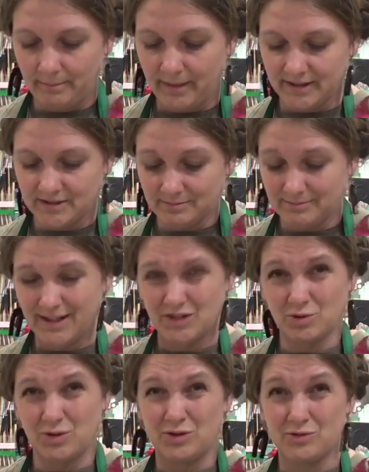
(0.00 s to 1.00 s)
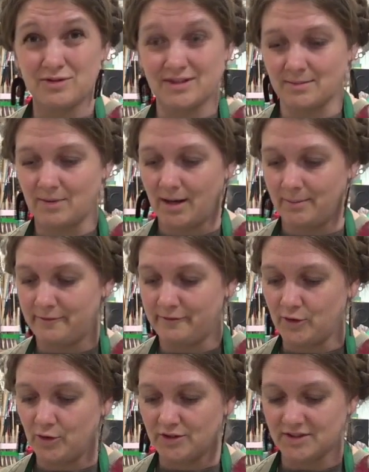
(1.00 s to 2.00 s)
But make sure you use them up
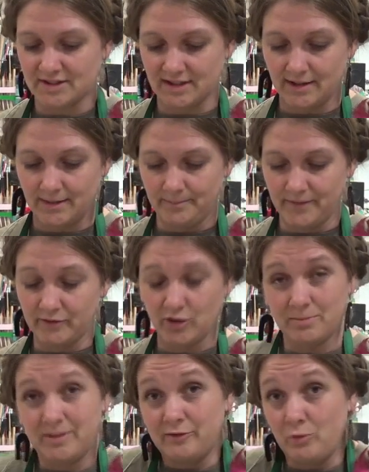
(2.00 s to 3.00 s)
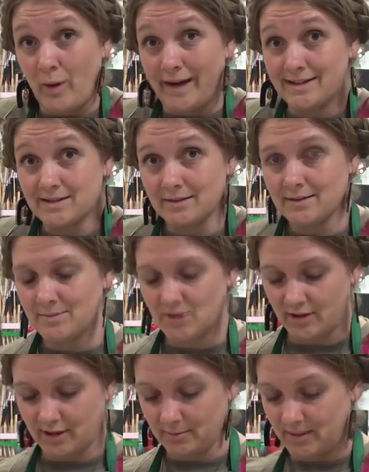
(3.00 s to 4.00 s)
first. They've got a bit of weight to them,
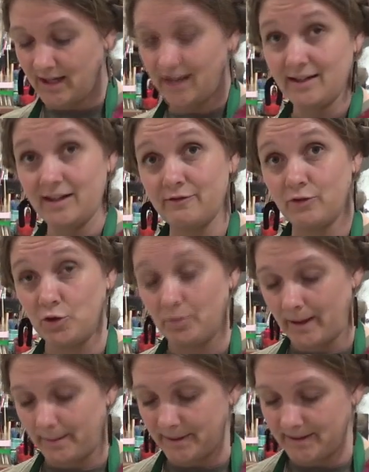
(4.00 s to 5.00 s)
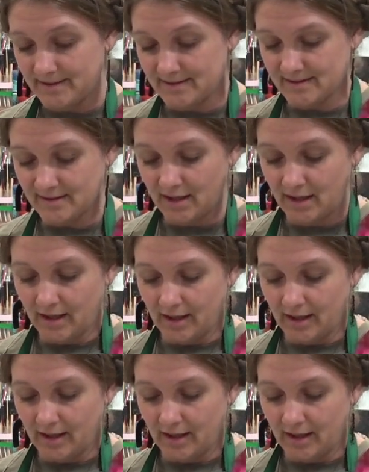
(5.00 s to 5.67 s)
so they can be handy for your puppets.